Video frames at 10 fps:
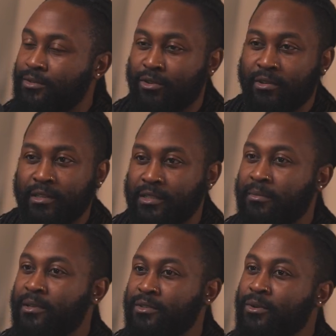Joyride is
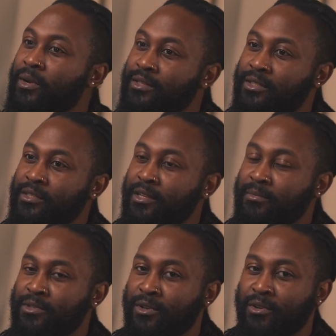similar to Quench in
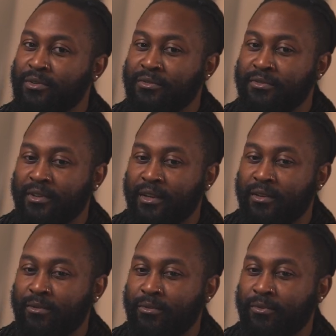terms of
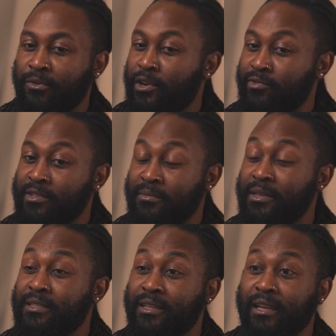voyeurism
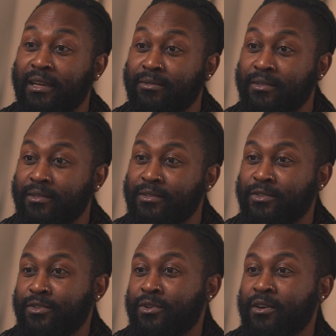isn't allowed.
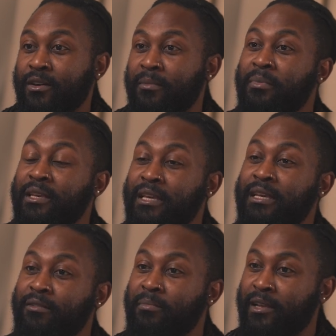So you can't be
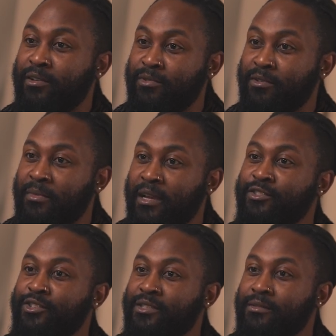in a playroom
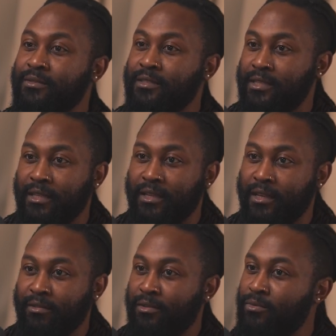and just sit
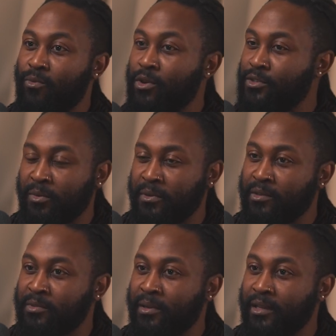there and watch someone
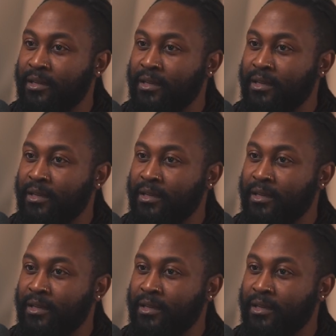else play.